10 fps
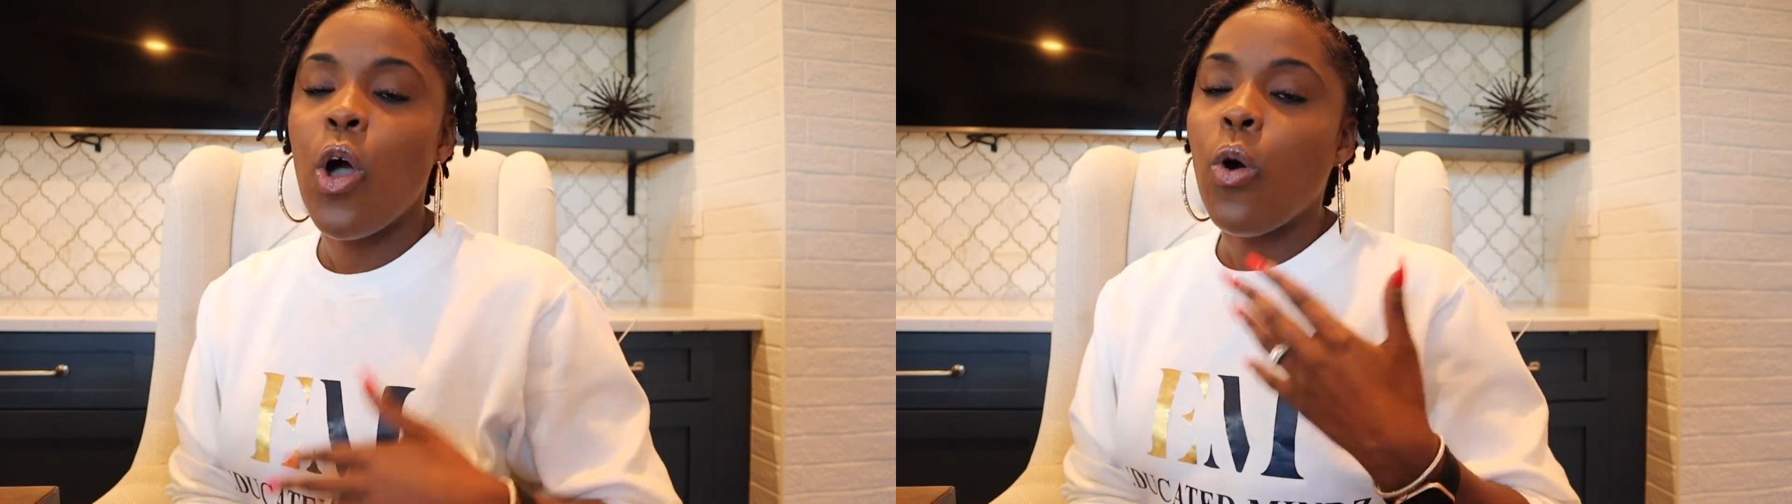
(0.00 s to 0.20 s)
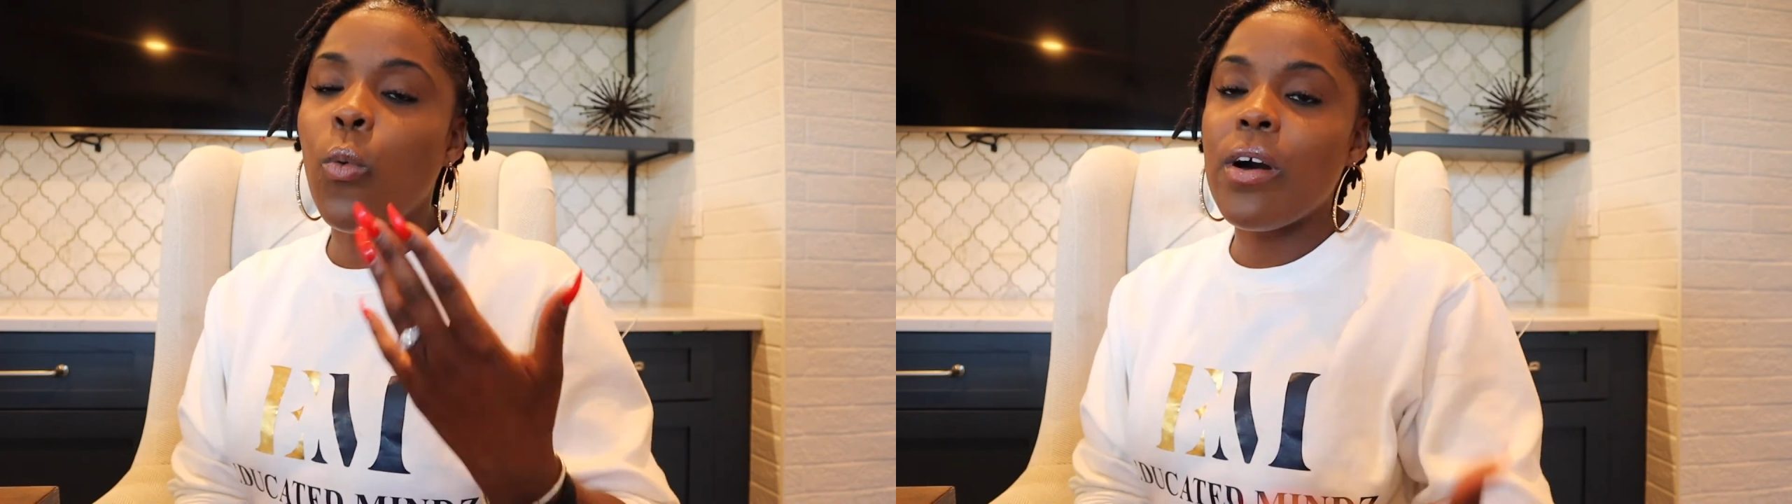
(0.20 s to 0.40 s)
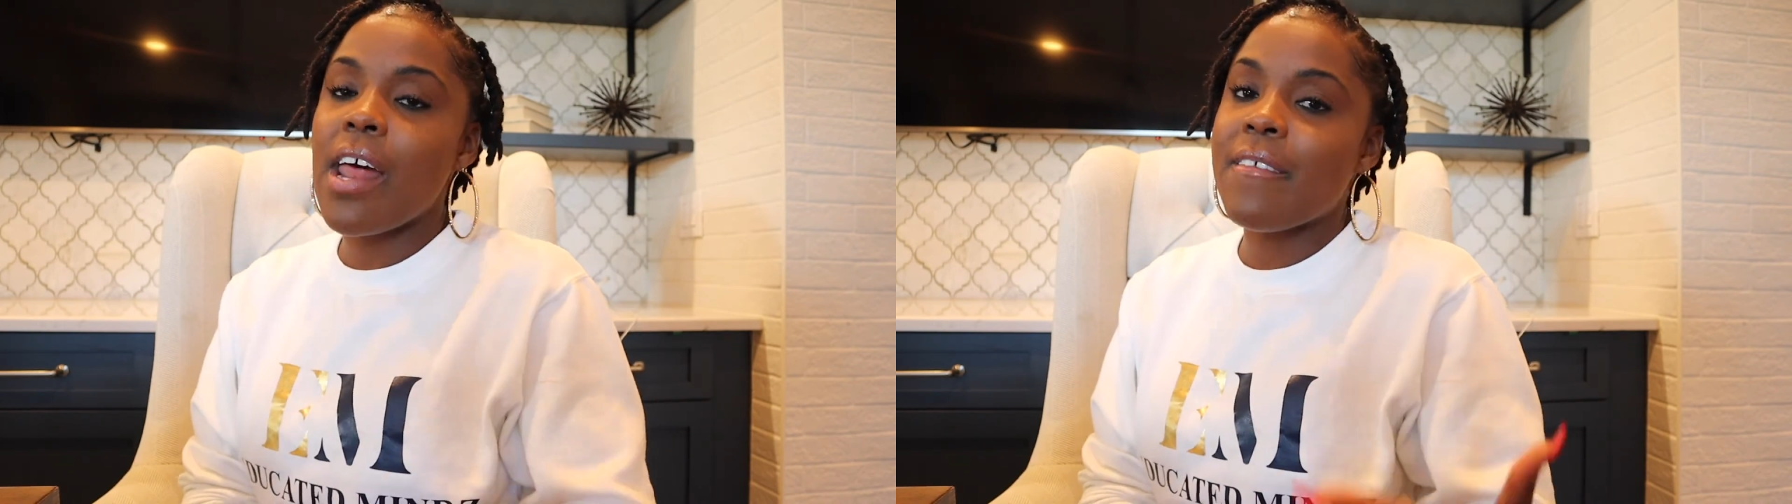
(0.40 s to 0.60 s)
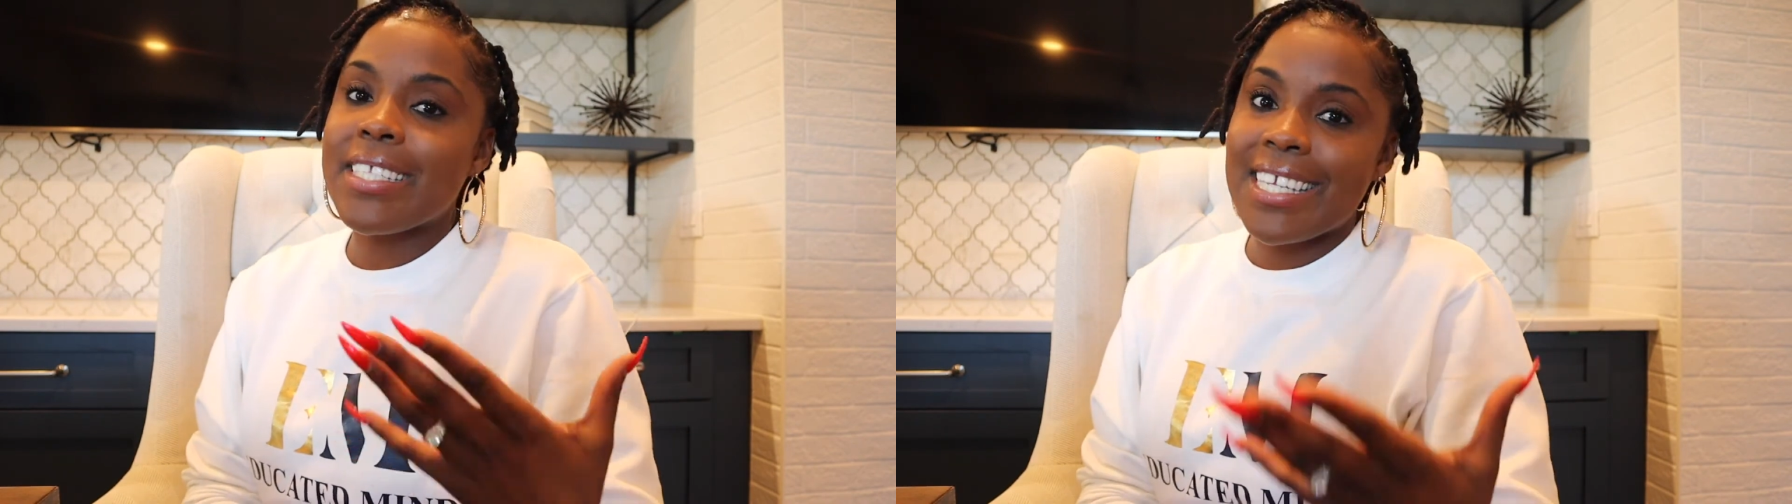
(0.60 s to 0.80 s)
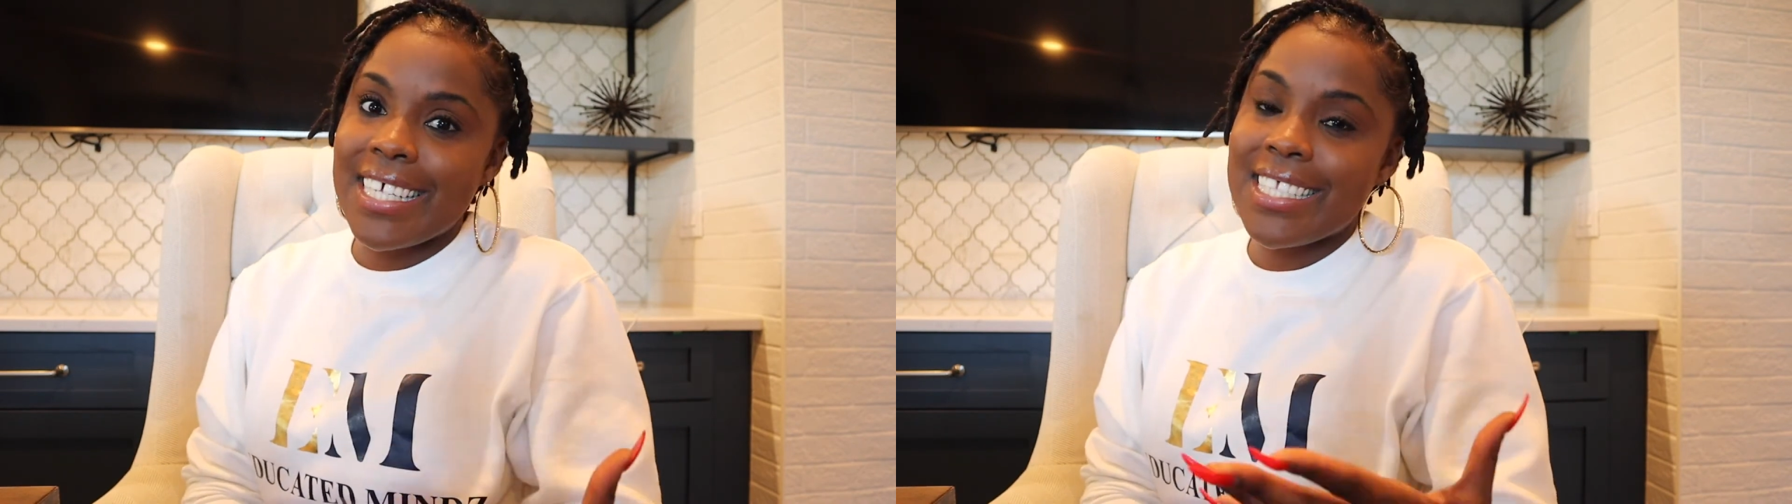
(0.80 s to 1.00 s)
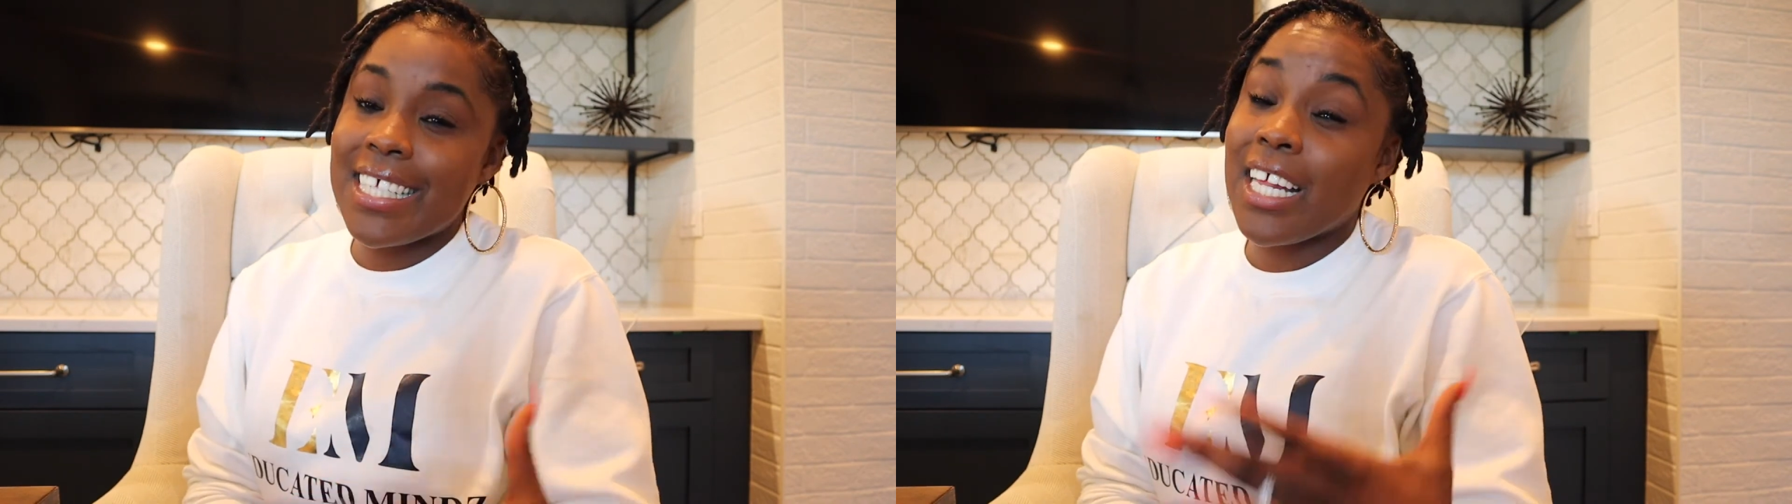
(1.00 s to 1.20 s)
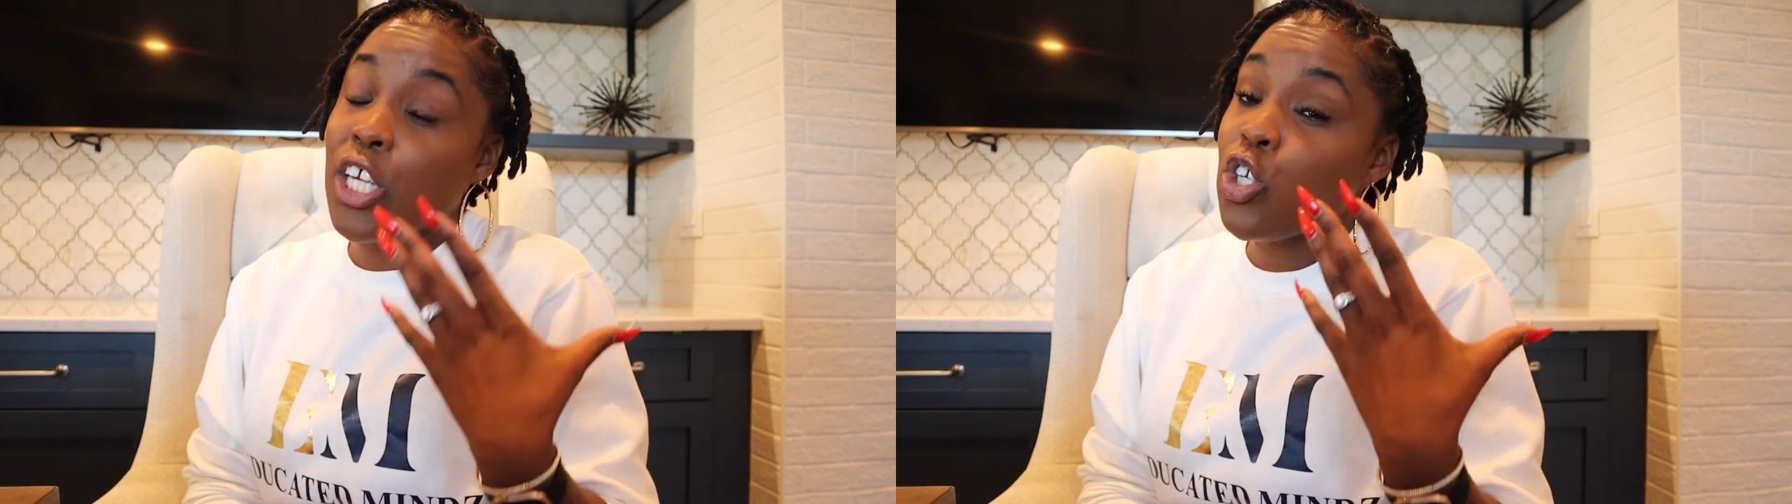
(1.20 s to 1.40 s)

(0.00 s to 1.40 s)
whatever's listed in